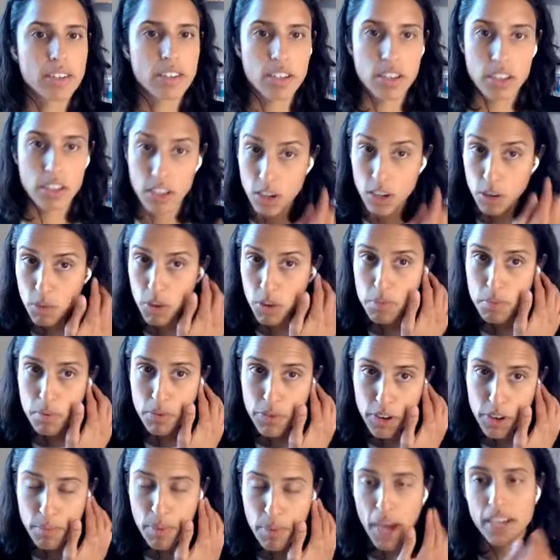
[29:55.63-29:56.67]
to, you know, with
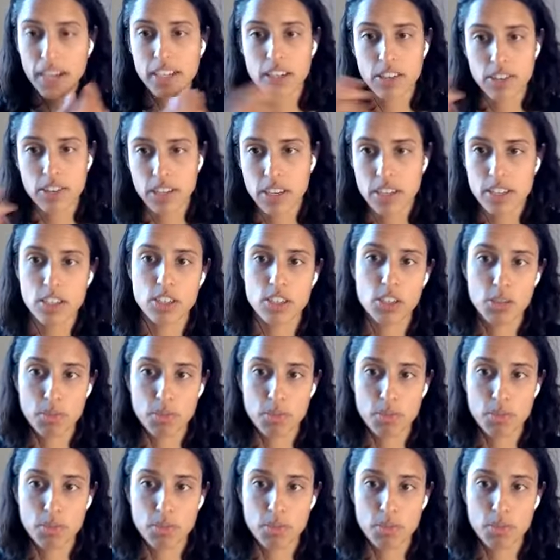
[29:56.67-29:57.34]
bifidobacteria to